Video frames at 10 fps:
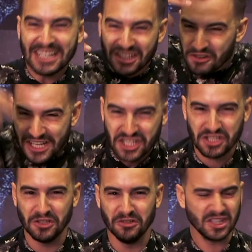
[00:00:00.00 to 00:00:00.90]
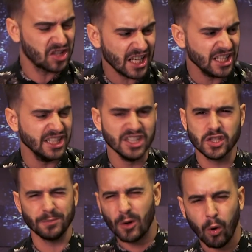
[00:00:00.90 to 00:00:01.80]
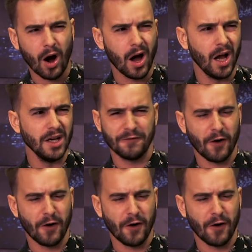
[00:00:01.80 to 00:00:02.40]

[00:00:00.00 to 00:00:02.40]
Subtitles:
They knew issue. Exactly. So be quiet.